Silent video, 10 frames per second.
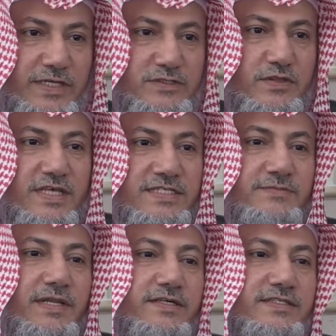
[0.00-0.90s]
So the
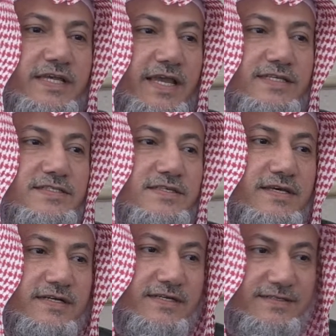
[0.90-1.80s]
similarity ain't
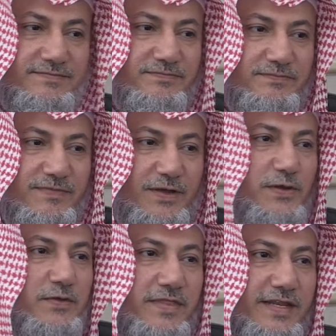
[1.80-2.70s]
there,
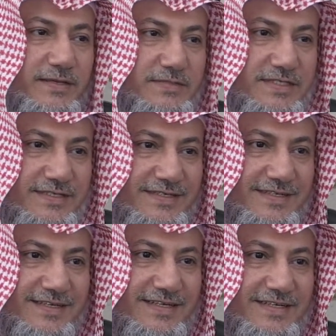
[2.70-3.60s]
only with the names.
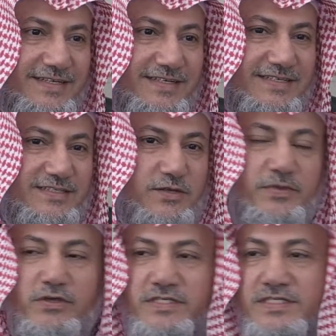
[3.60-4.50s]
So
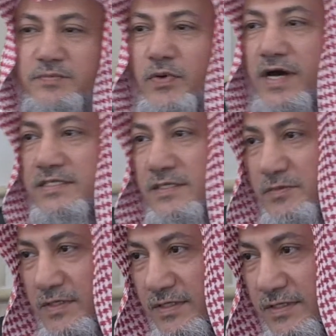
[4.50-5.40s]
because it's
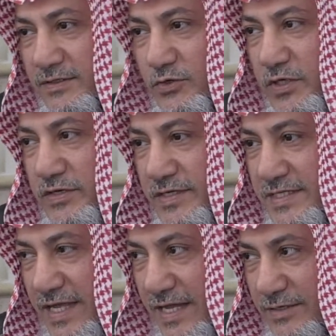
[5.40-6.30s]
impossible to
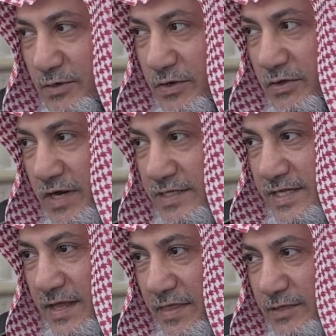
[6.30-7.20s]
understand or recognize
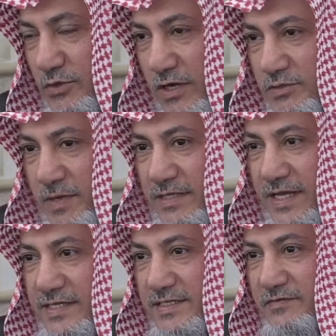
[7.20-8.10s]
anything, so Allah subhanahu wa
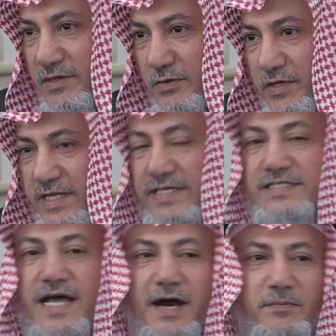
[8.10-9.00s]
ta'ala is giving you an
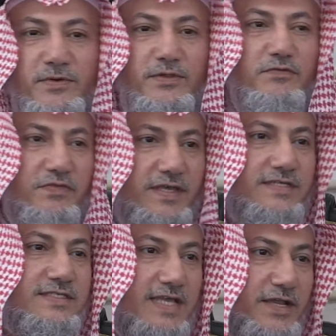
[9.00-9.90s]
example of
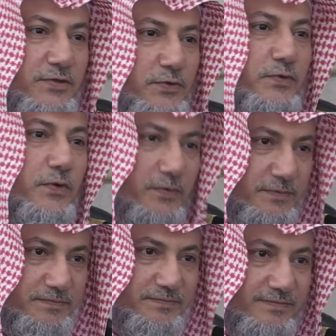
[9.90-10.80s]
things that you know.
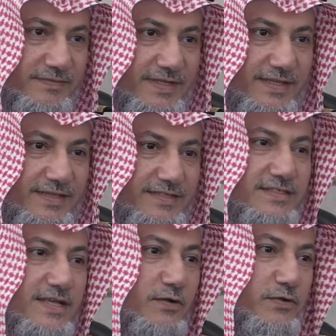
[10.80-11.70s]
This
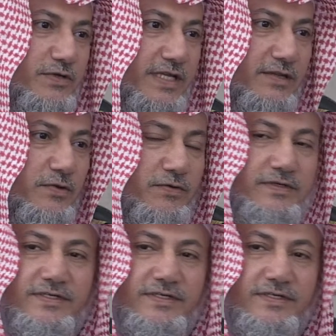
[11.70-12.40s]
is how you get know.